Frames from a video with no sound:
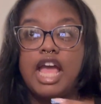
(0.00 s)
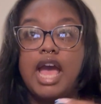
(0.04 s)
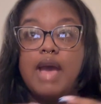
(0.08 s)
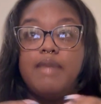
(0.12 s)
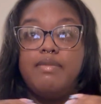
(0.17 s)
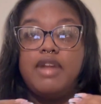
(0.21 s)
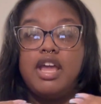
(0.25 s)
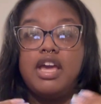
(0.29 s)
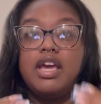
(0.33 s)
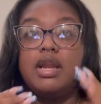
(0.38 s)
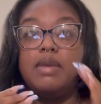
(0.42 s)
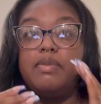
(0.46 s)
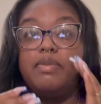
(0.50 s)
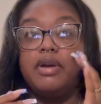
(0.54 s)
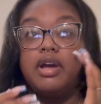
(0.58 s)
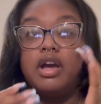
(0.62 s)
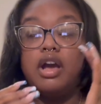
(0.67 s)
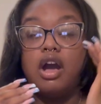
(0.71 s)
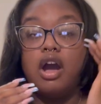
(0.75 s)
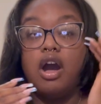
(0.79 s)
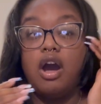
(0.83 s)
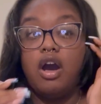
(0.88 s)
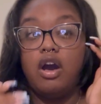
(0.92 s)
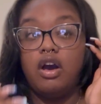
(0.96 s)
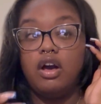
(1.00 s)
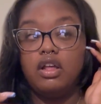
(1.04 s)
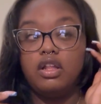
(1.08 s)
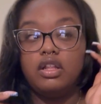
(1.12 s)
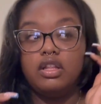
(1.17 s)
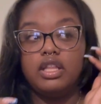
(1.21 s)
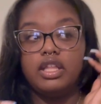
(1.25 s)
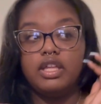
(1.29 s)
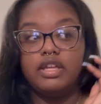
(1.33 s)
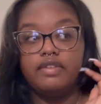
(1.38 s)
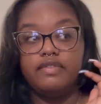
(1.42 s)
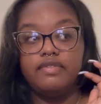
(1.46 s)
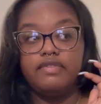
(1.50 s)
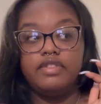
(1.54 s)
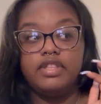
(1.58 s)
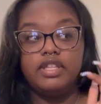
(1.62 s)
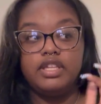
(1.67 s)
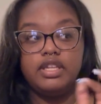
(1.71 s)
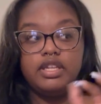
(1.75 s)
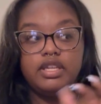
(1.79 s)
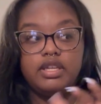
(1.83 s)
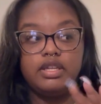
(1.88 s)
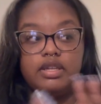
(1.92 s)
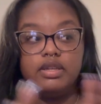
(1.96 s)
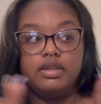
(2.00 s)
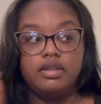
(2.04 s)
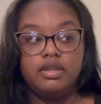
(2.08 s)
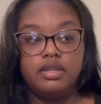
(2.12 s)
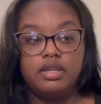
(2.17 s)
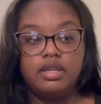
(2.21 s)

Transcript: I'm not gonna put all of the